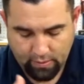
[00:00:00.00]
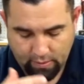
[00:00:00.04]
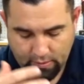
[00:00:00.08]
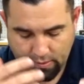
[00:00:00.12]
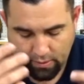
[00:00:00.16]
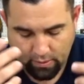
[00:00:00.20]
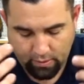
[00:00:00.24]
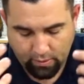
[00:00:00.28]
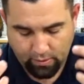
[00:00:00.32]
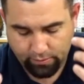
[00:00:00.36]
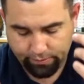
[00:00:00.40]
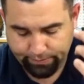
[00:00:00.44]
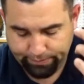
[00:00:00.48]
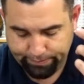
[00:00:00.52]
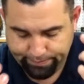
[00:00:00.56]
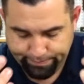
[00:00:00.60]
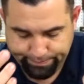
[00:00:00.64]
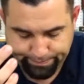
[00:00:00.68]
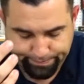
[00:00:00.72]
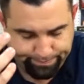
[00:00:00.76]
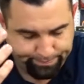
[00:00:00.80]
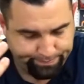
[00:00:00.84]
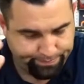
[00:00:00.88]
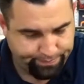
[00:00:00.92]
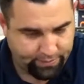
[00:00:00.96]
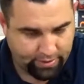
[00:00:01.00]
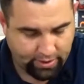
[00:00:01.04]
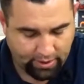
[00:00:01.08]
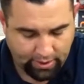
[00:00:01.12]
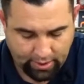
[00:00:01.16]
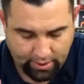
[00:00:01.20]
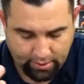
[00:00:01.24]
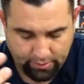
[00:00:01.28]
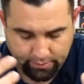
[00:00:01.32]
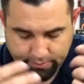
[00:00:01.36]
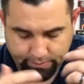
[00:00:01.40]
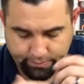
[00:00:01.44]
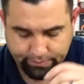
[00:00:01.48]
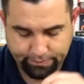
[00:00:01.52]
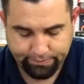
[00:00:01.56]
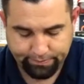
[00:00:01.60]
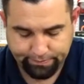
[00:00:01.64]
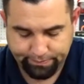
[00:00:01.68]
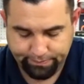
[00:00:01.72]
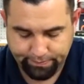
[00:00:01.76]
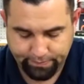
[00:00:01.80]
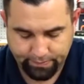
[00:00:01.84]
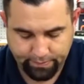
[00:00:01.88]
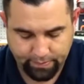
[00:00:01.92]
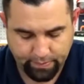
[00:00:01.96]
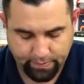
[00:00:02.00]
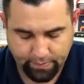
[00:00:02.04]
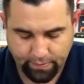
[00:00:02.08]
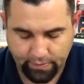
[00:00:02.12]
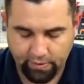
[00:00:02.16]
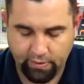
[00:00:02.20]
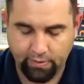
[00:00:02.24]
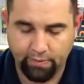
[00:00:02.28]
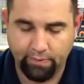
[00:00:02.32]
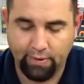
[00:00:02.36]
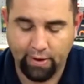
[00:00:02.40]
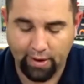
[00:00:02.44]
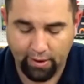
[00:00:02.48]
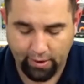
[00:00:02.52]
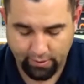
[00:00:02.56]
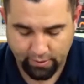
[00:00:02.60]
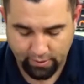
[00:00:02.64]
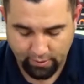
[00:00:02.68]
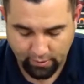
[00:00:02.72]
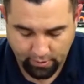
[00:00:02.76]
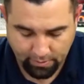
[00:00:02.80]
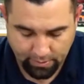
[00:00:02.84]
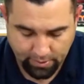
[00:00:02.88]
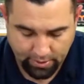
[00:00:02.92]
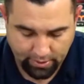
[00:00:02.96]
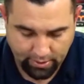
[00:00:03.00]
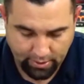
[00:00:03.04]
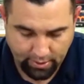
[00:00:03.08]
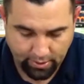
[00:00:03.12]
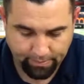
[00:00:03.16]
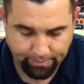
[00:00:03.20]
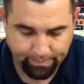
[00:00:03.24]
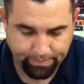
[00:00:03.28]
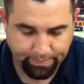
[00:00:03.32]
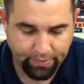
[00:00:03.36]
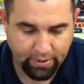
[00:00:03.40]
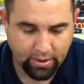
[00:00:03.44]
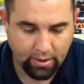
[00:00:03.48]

So again, varies a little bit there.